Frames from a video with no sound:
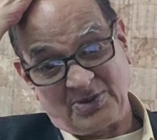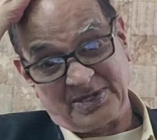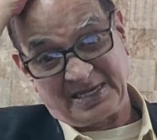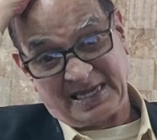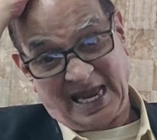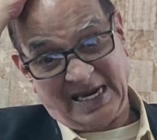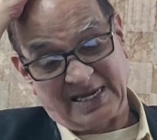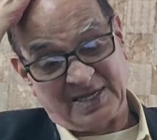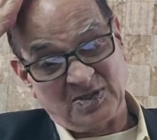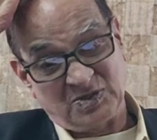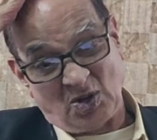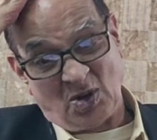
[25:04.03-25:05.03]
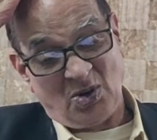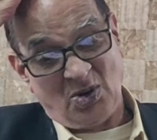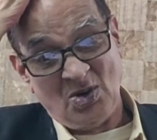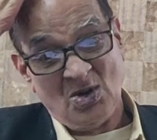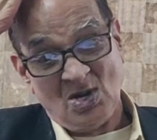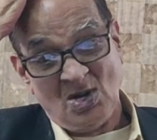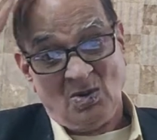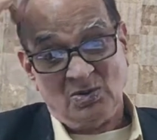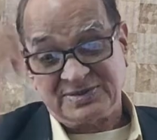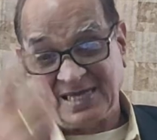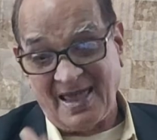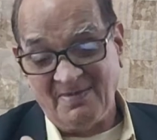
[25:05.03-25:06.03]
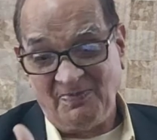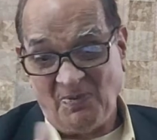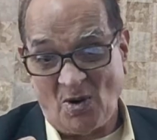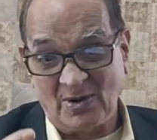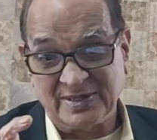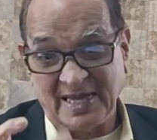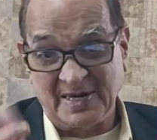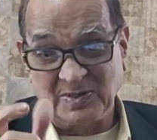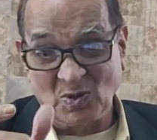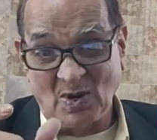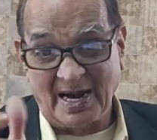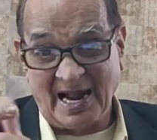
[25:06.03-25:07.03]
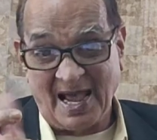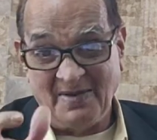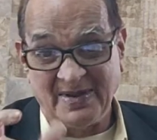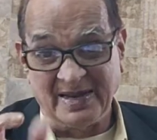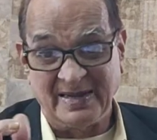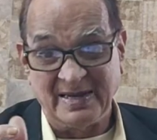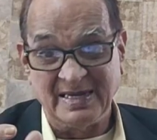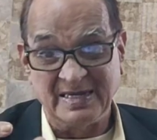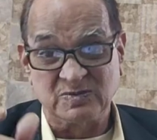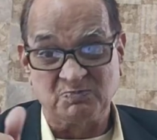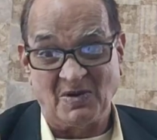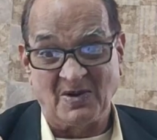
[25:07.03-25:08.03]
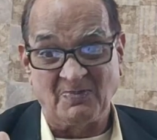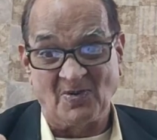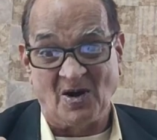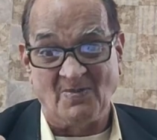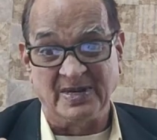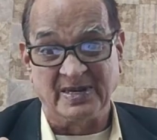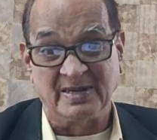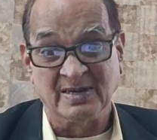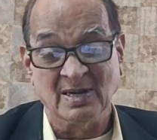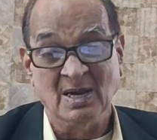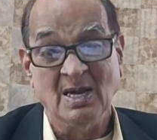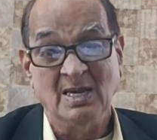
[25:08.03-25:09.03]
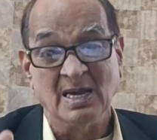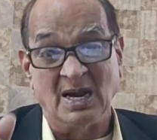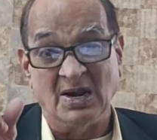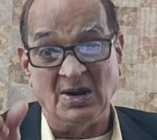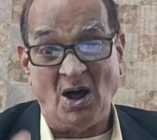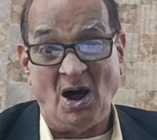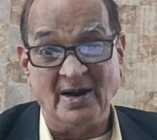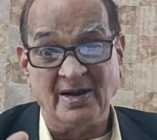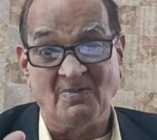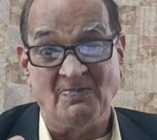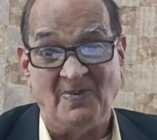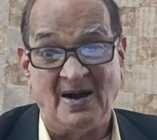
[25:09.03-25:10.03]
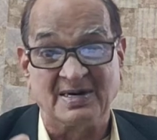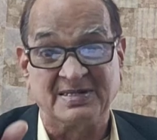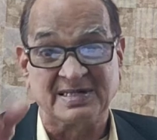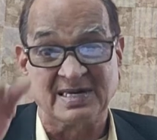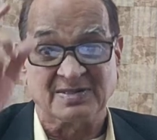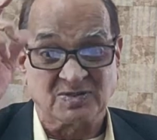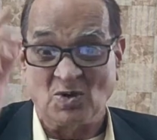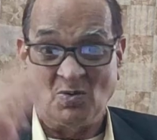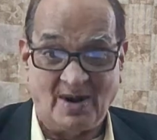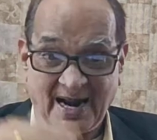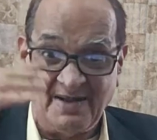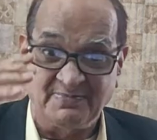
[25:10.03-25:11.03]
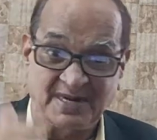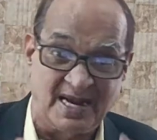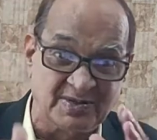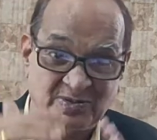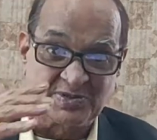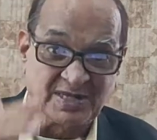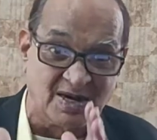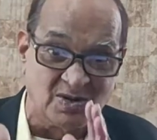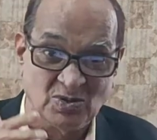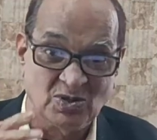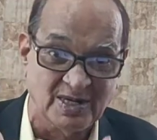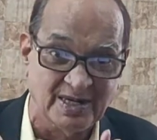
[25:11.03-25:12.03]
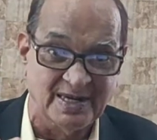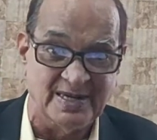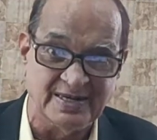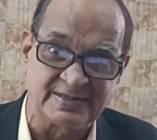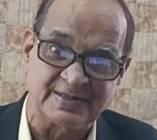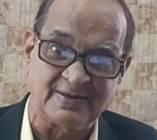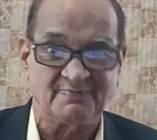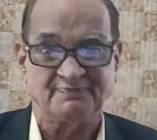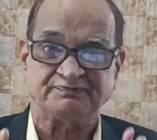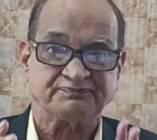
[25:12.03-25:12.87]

counting calories. So, same phone that you are having is performing a lot of functions. So, what I'm trying to tell you is,